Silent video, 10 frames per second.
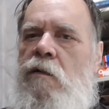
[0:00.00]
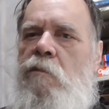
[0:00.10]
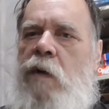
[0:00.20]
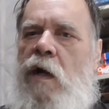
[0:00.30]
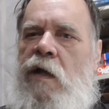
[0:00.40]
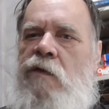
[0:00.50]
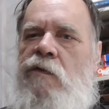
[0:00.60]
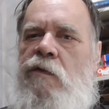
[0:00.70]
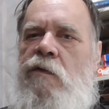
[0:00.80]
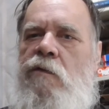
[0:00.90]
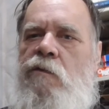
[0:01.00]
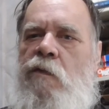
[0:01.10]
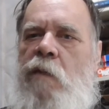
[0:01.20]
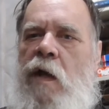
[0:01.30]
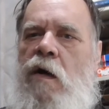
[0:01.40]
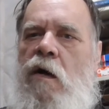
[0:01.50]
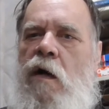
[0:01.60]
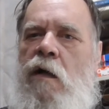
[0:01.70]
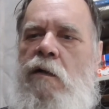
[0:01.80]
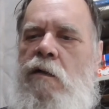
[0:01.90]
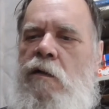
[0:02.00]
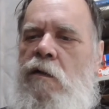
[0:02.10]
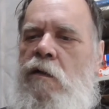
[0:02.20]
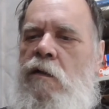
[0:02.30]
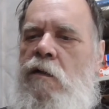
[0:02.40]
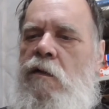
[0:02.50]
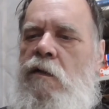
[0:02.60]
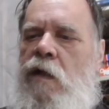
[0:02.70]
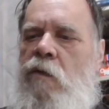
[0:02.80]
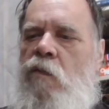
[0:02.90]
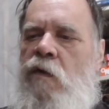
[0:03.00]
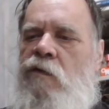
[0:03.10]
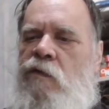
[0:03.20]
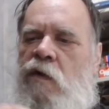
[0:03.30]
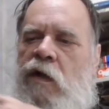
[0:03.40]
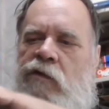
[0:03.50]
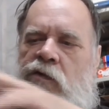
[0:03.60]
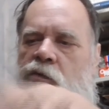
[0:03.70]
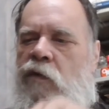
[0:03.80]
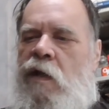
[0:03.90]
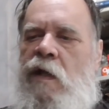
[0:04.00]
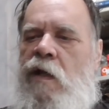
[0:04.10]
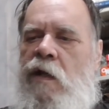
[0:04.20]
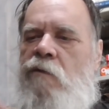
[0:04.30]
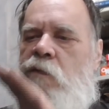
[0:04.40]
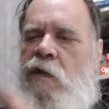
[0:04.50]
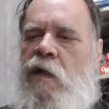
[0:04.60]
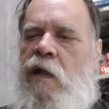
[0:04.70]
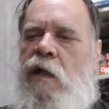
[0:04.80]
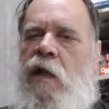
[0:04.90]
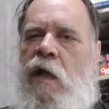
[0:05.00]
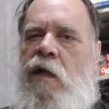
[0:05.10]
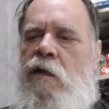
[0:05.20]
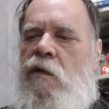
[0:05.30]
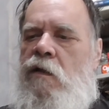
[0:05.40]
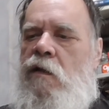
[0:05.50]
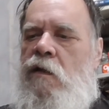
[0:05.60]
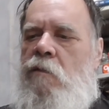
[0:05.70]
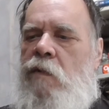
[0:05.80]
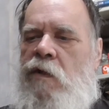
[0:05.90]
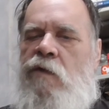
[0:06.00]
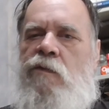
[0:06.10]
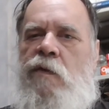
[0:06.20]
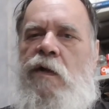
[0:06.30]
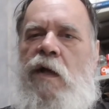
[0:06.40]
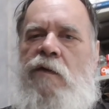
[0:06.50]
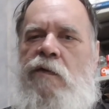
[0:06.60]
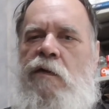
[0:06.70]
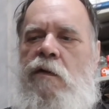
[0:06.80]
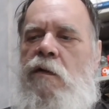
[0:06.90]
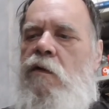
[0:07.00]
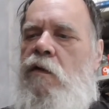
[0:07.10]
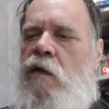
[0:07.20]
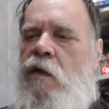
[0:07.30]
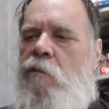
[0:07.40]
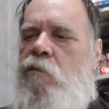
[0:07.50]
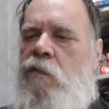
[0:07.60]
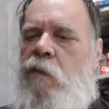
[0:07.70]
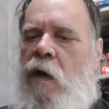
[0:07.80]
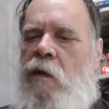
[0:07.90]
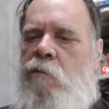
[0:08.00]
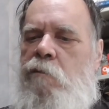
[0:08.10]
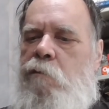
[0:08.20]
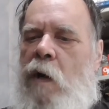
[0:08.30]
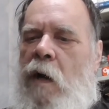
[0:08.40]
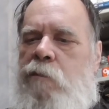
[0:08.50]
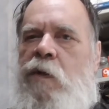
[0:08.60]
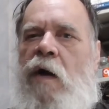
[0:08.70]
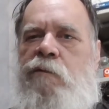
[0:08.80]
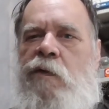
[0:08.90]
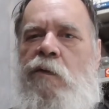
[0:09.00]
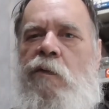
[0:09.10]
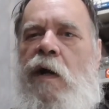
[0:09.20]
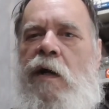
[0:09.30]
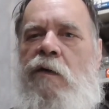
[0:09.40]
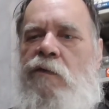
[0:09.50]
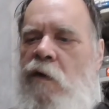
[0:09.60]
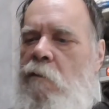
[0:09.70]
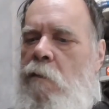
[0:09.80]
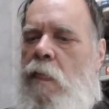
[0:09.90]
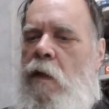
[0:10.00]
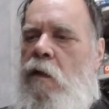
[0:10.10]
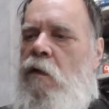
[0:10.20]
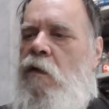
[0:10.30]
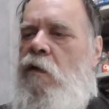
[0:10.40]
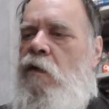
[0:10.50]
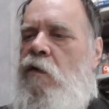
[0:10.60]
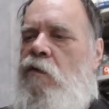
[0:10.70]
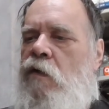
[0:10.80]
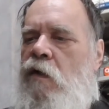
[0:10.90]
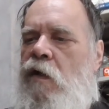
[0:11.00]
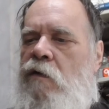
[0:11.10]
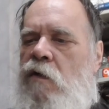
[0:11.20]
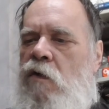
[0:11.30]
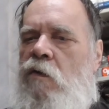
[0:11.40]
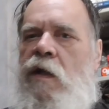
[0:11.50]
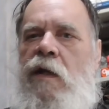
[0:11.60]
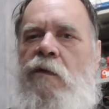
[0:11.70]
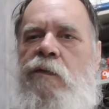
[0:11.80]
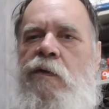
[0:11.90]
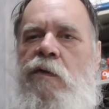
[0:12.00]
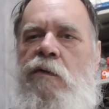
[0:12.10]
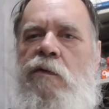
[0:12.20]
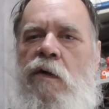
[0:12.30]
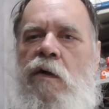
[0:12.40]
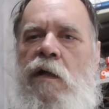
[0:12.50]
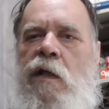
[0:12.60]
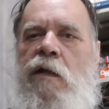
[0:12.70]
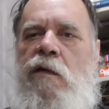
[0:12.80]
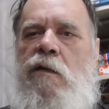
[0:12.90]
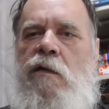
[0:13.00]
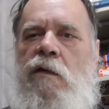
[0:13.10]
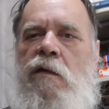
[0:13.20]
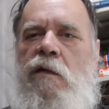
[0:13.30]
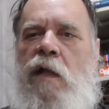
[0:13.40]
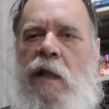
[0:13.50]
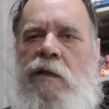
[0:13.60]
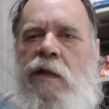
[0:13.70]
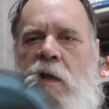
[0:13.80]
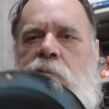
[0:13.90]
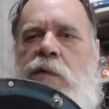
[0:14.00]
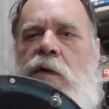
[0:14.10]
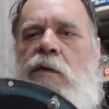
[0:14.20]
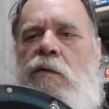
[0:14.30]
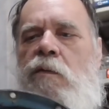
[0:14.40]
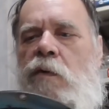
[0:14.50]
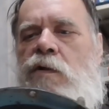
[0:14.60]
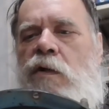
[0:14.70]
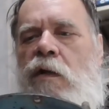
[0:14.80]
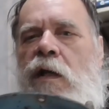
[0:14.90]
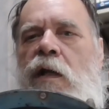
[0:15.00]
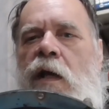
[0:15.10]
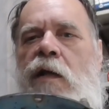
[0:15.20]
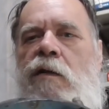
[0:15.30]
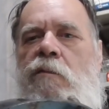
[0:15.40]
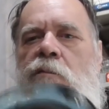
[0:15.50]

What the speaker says: buckets for my car, and one still has the ring in it for the headlight, but this one doesn't. It probably popped off in the wreck or something. So I'm going to have to locate a few early. I like to keep the original headlight